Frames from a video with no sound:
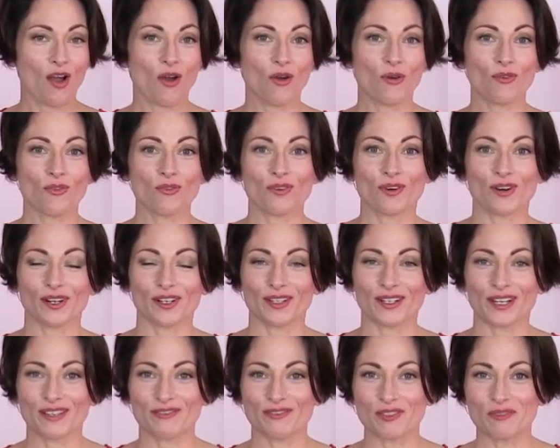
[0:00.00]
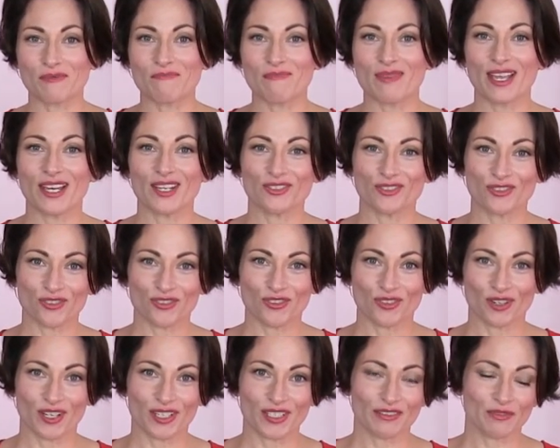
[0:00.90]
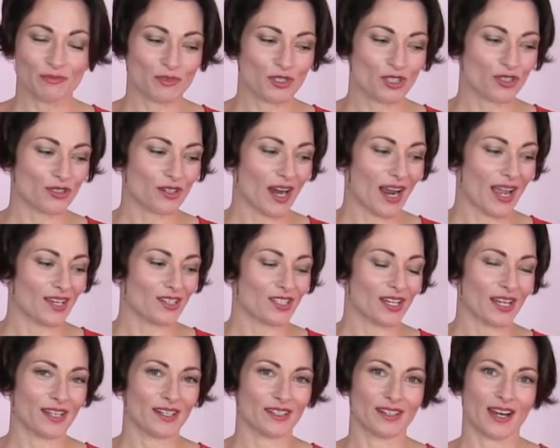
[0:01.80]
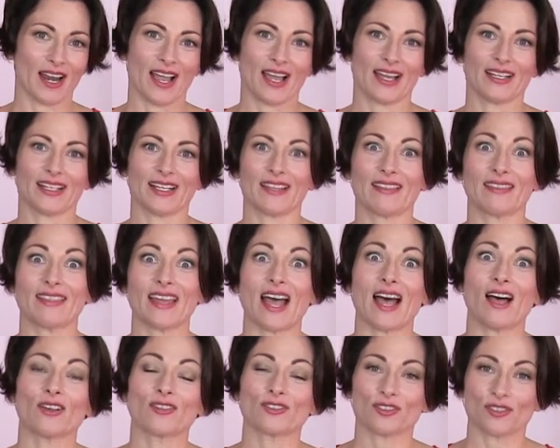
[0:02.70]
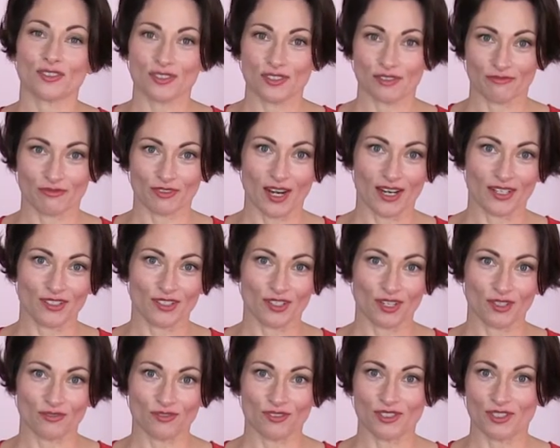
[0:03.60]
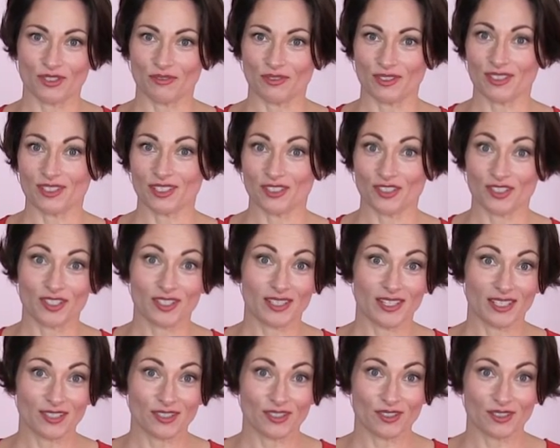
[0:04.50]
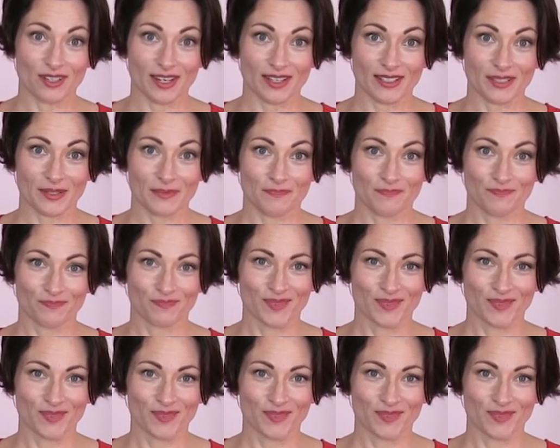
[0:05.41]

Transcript: or if you made your dress from scratch and are adding thousands of rhinestones to it, such as this dress.